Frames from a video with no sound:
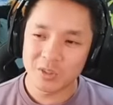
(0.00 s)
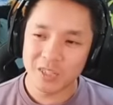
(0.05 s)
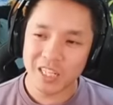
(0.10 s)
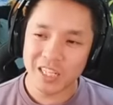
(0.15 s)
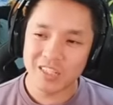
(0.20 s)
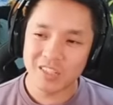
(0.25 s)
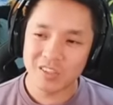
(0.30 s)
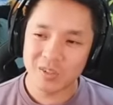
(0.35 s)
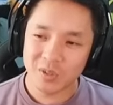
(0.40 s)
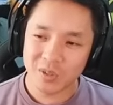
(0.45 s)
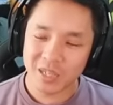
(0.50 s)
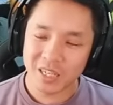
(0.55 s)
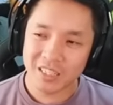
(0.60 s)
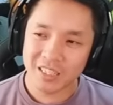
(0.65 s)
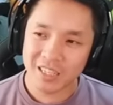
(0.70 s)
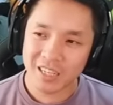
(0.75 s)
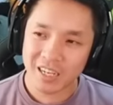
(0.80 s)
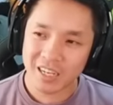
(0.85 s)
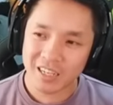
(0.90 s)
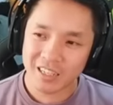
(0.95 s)
needs to
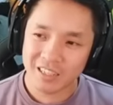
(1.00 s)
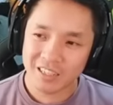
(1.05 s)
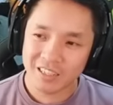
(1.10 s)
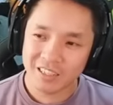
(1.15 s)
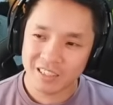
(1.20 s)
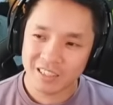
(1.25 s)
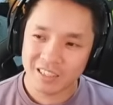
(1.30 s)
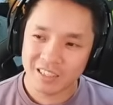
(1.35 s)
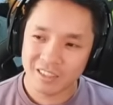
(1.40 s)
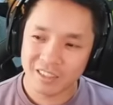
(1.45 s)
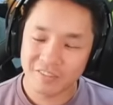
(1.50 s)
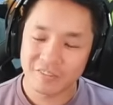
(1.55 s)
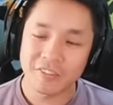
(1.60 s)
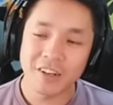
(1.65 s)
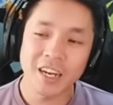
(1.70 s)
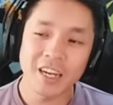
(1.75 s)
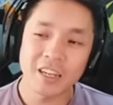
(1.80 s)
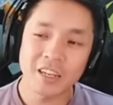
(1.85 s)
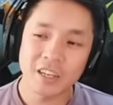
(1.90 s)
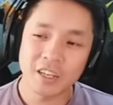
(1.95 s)
attack the
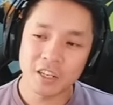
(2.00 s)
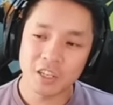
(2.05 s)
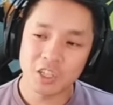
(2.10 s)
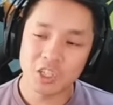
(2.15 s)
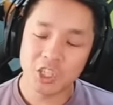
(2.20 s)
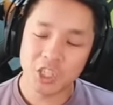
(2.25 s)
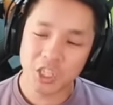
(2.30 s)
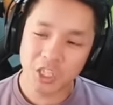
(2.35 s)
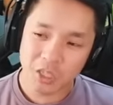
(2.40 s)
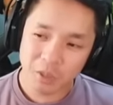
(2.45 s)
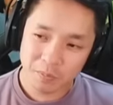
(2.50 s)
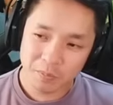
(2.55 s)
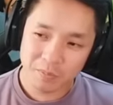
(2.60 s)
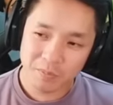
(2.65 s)
fighting energy.